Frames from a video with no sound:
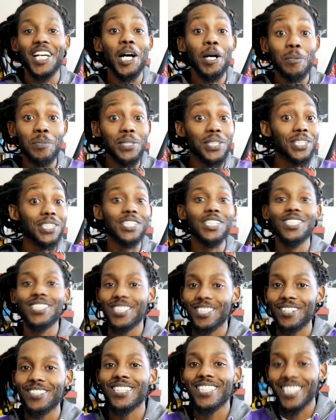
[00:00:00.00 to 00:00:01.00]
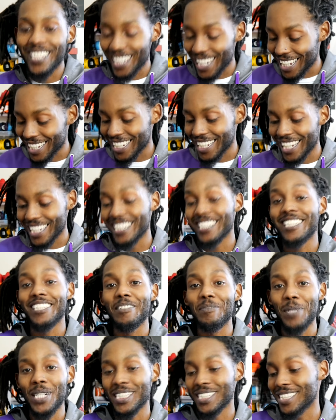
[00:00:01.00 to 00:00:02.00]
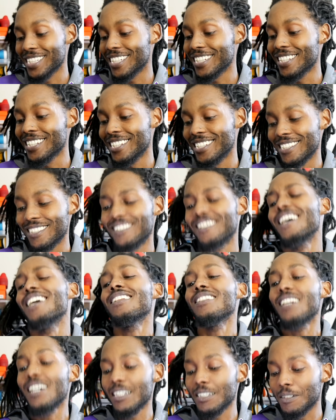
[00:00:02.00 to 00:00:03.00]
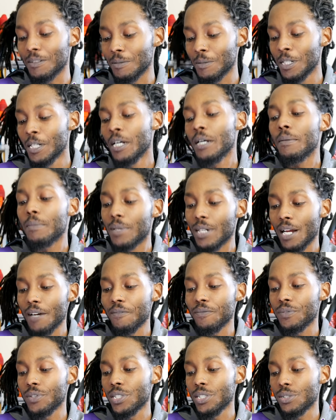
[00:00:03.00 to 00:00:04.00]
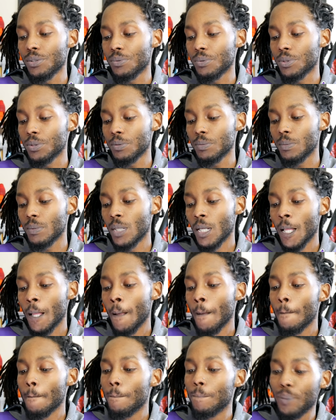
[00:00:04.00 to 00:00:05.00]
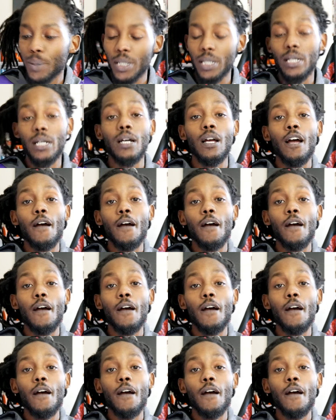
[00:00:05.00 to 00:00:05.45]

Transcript: I'm good, so yeah, I, I can get my shit lit. So I like them, but I feel you, Root. But